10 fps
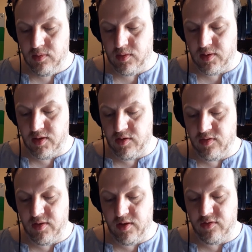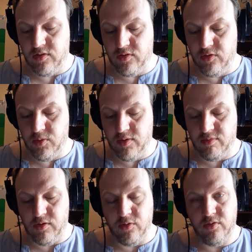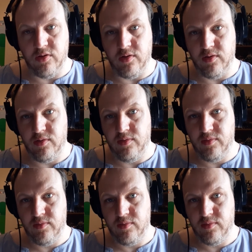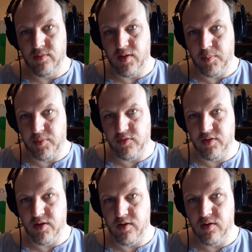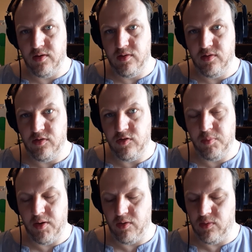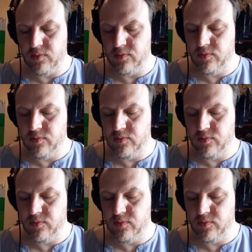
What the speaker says: I guess that's your new evolution, Apple said to Sparrow.